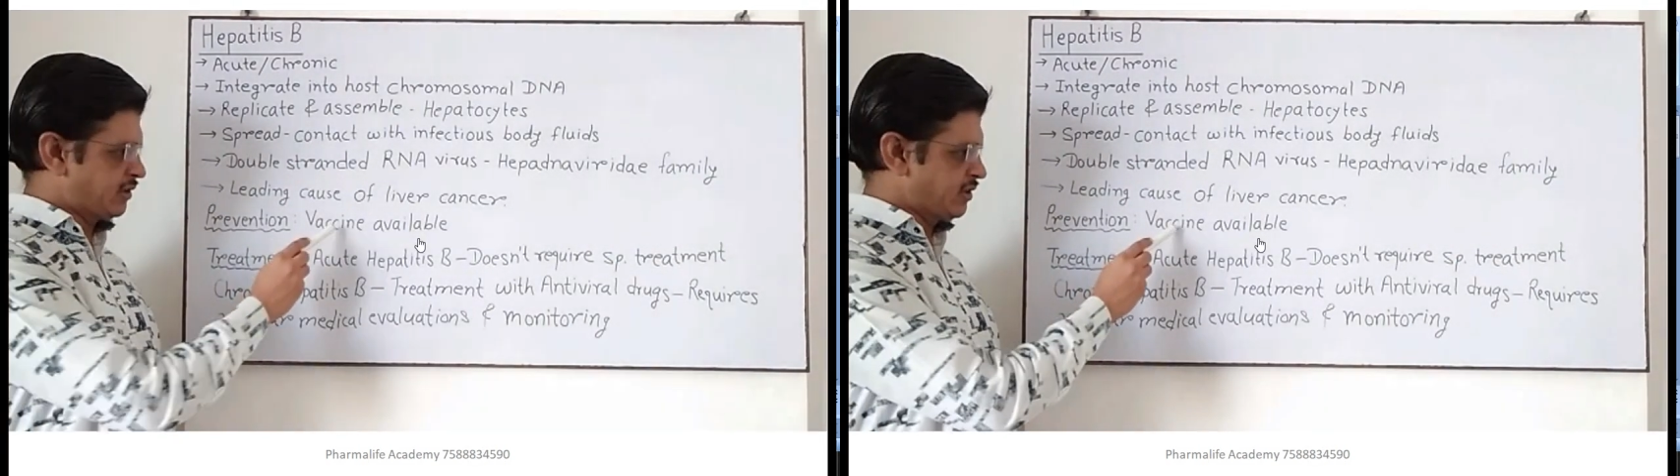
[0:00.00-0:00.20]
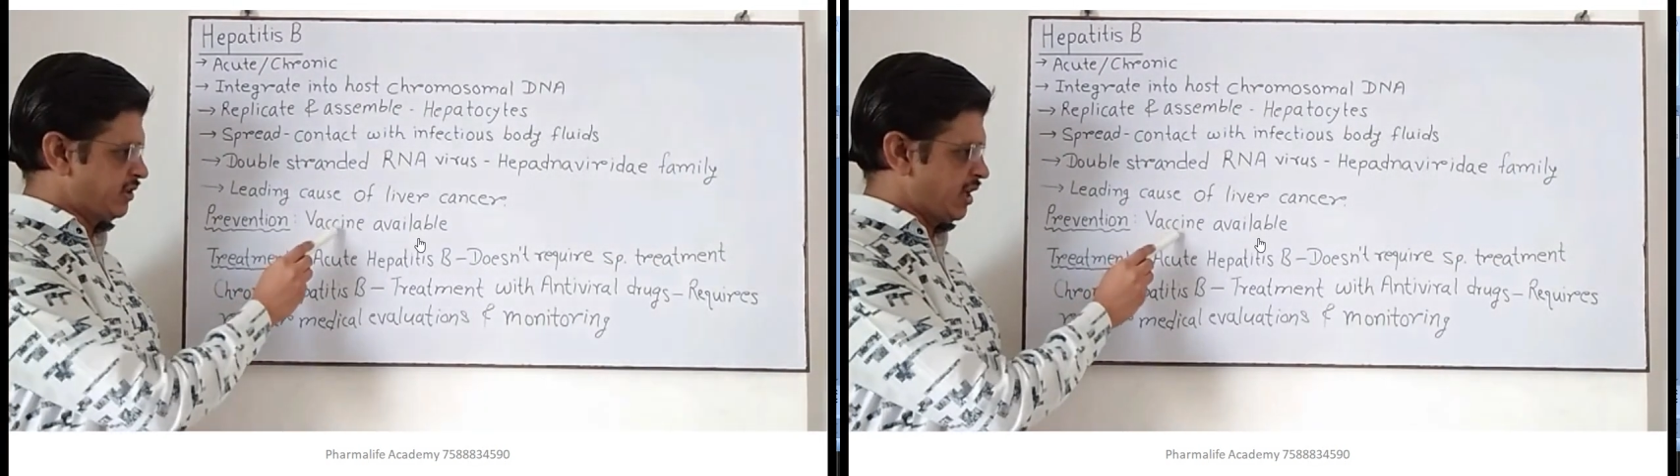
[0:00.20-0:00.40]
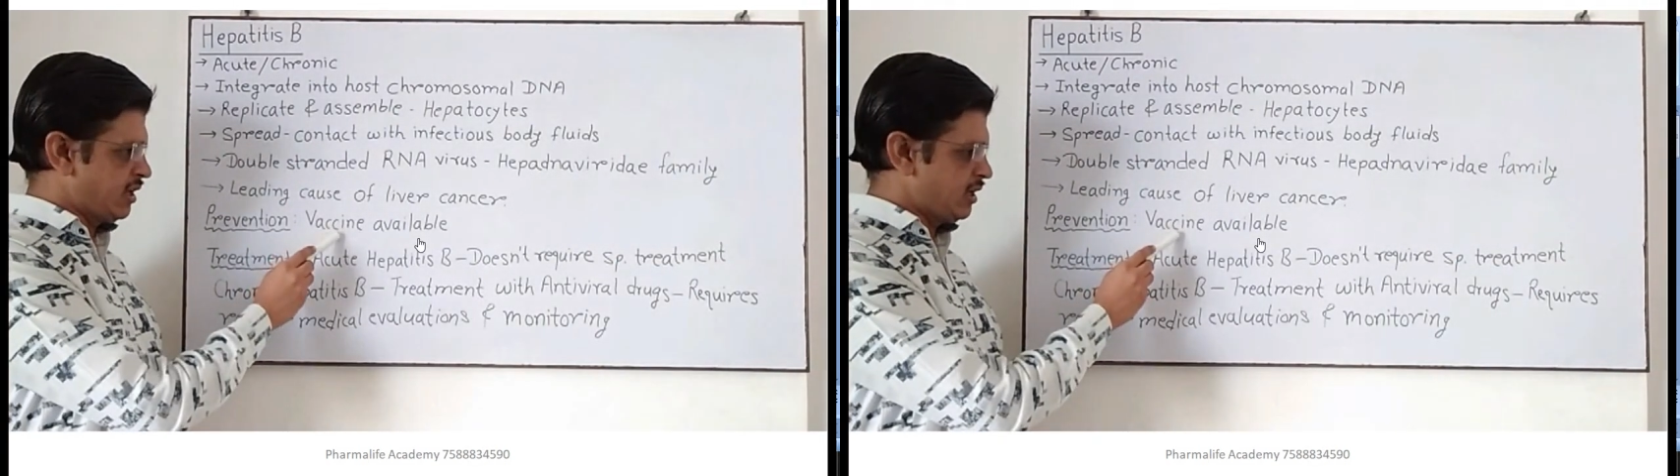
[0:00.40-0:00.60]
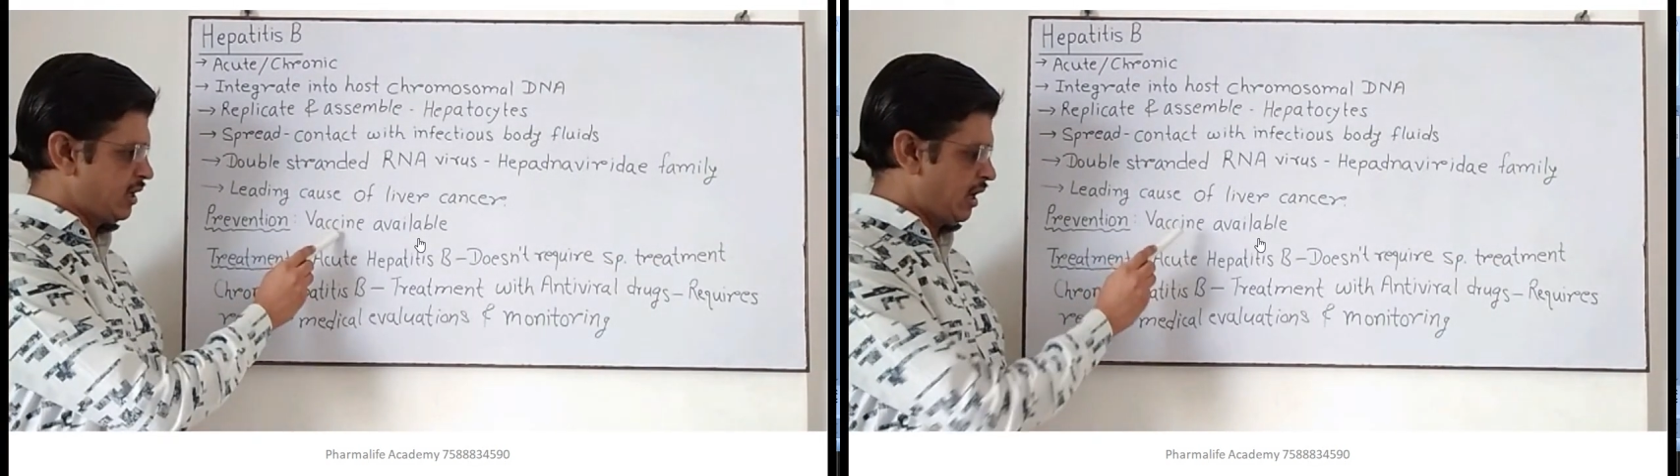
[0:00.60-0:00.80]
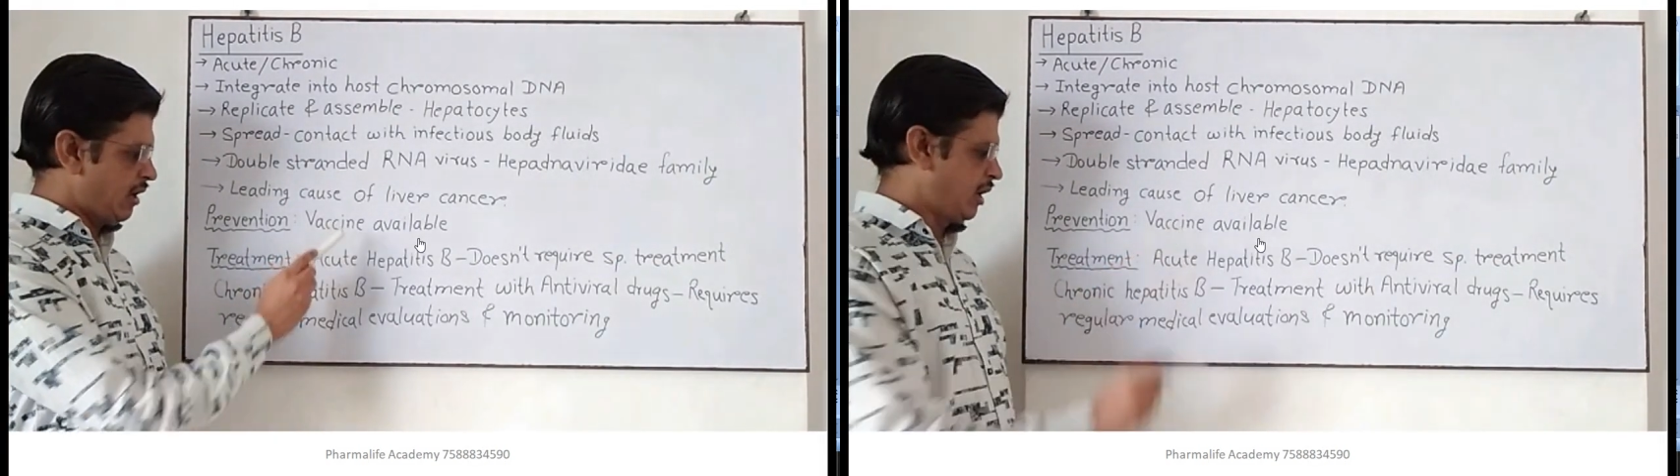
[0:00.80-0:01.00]
vaccines are
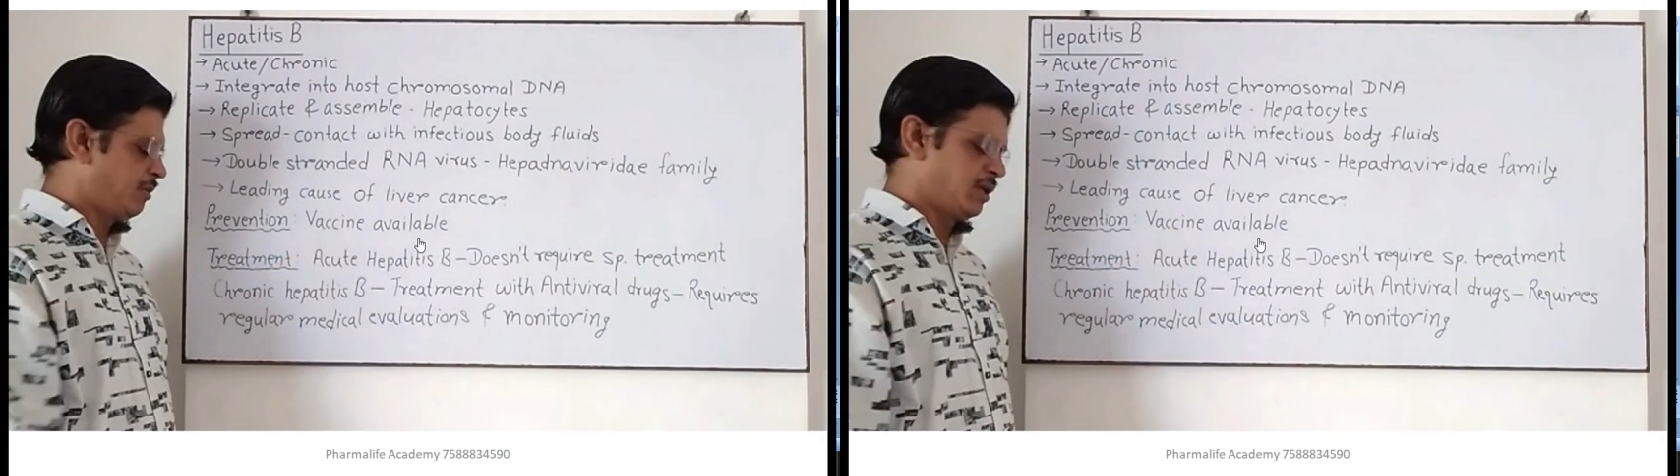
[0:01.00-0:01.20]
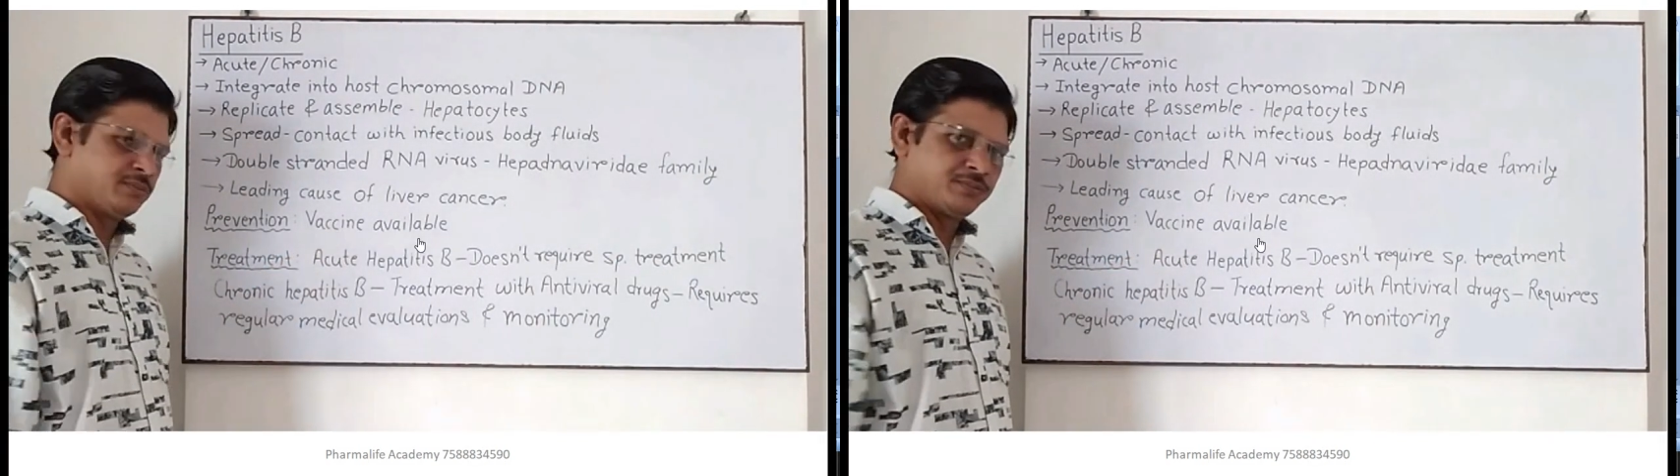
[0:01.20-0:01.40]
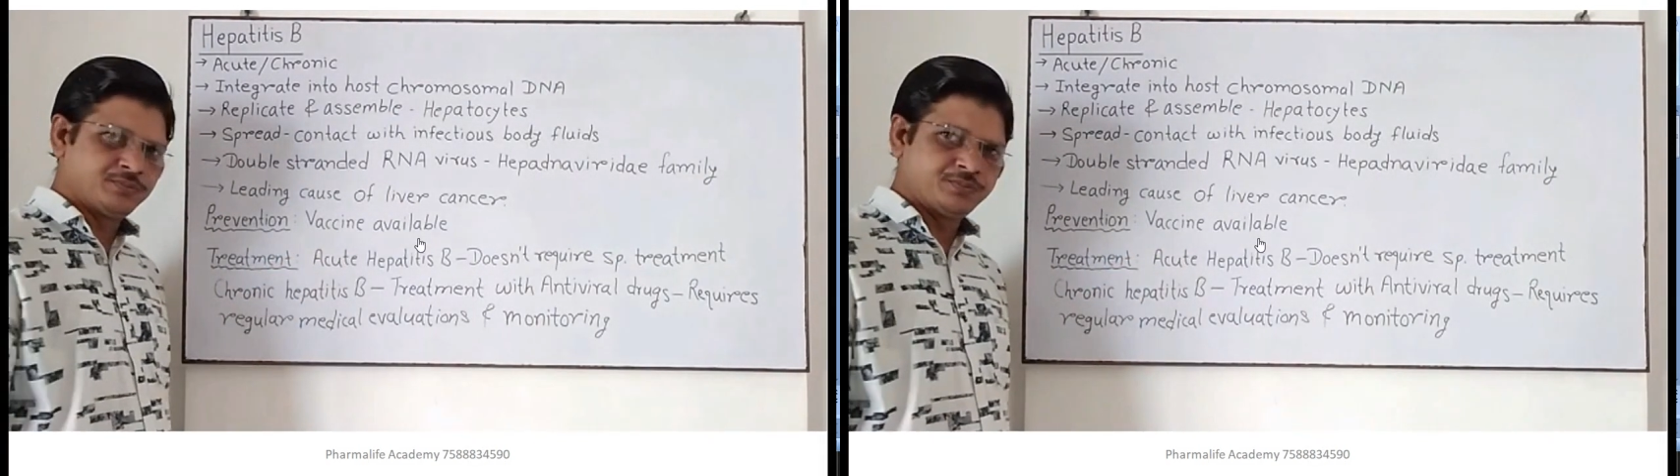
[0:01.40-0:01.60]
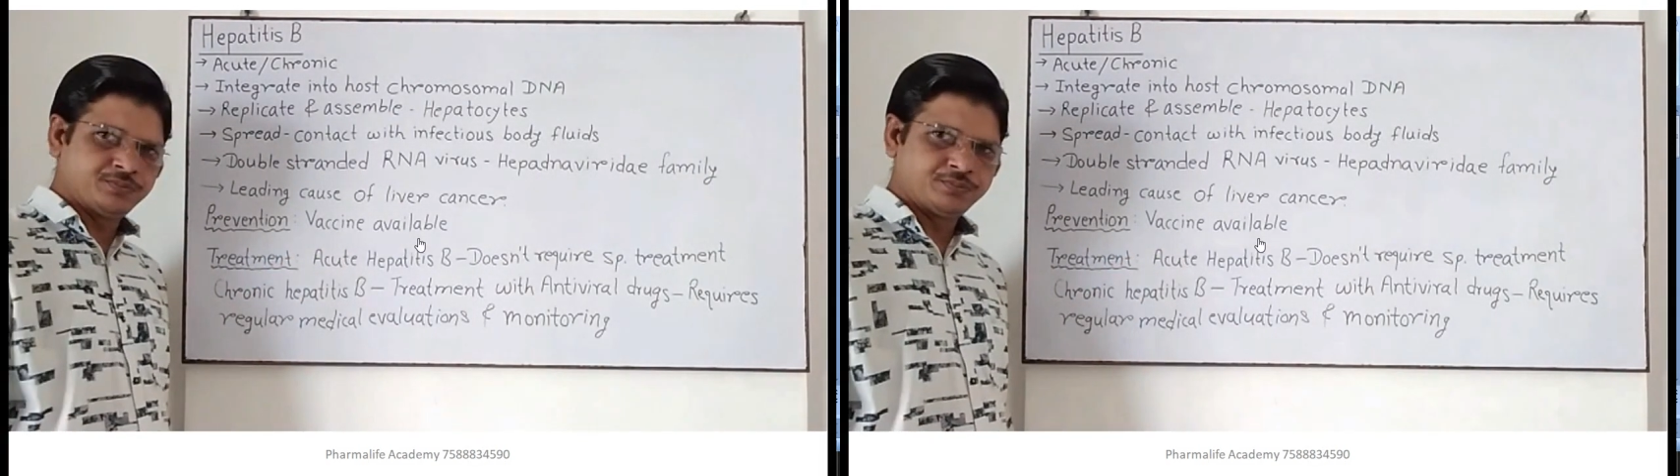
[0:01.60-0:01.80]
available.